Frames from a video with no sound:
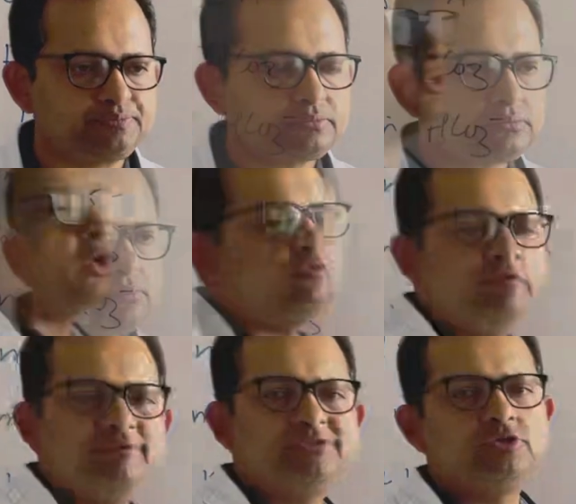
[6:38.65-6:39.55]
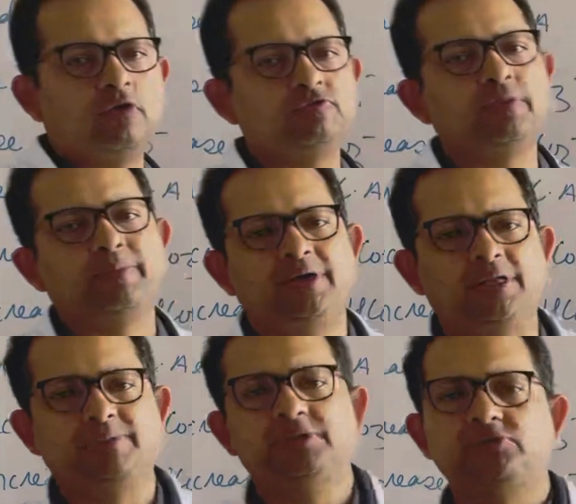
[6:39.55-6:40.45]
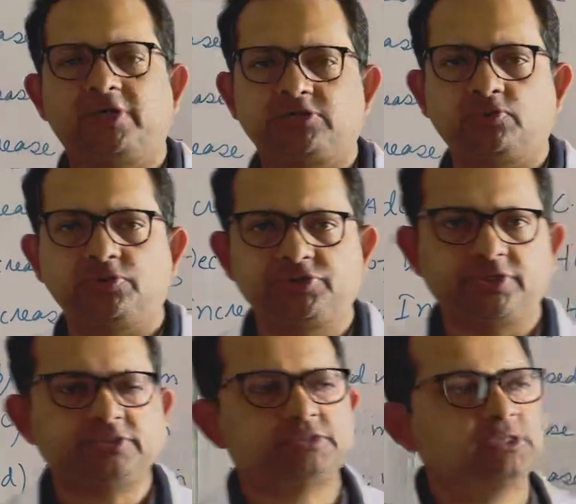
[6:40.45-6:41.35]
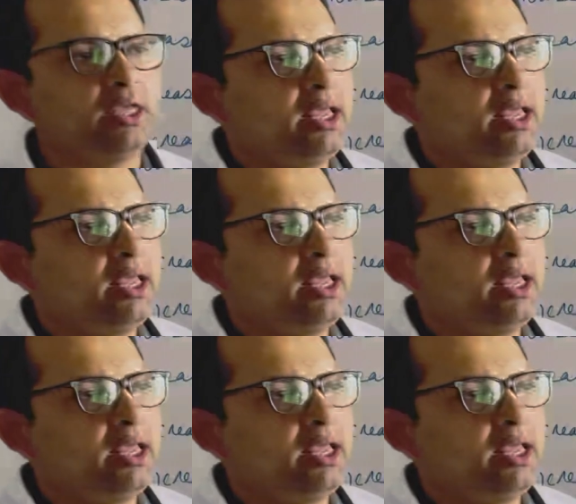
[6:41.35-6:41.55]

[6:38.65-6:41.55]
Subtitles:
So now we will solve the multiple choice questions,